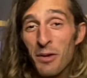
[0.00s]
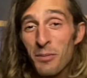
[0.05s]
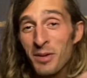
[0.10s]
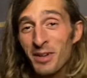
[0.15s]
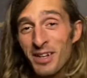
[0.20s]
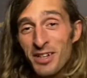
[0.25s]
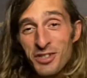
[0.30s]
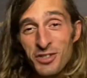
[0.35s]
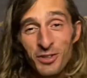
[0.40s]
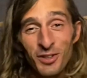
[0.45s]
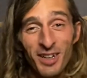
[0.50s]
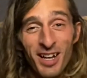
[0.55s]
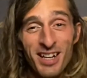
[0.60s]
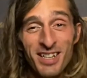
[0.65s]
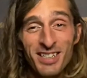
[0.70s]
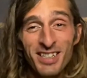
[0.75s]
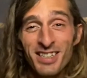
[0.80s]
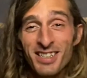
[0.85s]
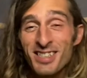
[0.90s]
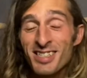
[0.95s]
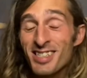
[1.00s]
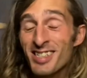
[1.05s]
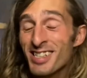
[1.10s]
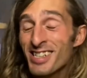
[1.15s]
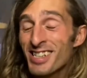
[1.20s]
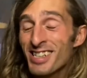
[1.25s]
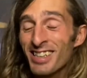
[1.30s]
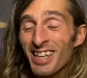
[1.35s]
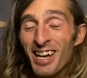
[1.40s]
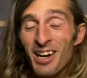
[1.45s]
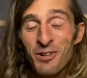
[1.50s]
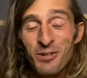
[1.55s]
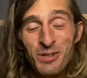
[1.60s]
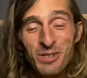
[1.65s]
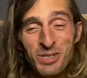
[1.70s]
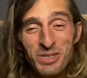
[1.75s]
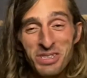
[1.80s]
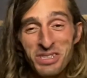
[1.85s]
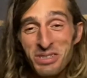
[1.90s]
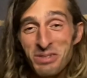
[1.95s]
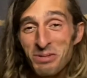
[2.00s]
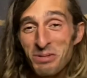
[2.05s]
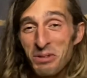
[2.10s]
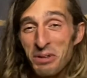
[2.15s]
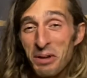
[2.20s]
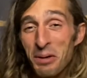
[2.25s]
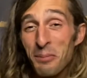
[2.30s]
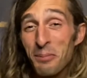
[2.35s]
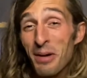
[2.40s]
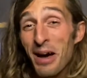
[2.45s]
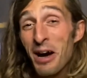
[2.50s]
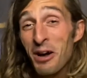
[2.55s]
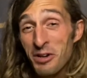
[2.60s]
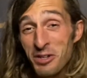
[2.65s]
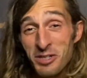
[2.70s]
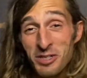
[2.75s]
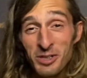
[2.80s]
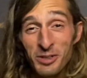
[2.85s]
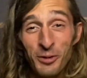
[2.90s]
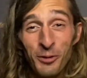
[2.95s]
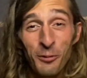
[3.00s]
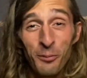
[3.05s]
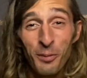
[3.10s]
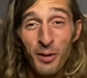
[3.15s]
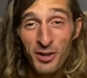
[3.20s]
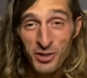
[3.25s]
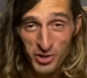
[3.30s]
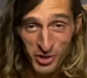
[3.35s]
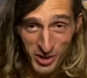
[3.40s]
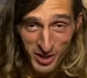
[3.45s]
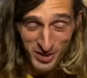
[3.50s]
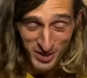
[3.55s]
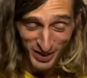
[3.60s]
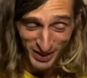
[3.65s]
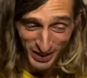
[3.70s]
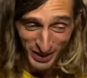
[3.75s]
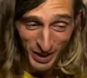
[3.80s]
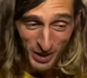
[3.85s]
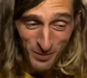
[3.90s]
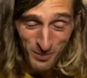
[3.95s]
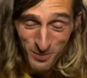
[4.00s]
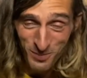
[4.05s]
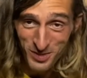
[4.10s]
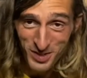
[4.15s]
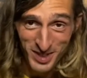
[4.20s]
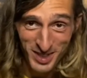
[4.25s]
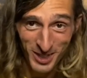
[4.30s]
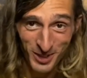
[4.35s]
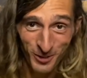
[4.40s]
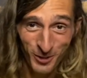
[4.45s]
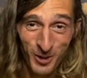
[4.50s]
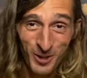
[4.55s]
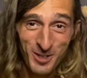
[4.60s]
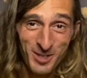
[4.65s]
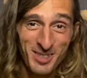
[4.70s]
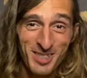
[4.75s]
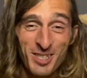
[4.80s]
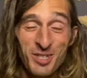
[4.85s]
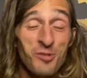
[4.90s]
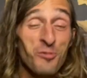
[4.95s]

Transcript: mean, as you guys can see, that was about as low budget as it comes. There was this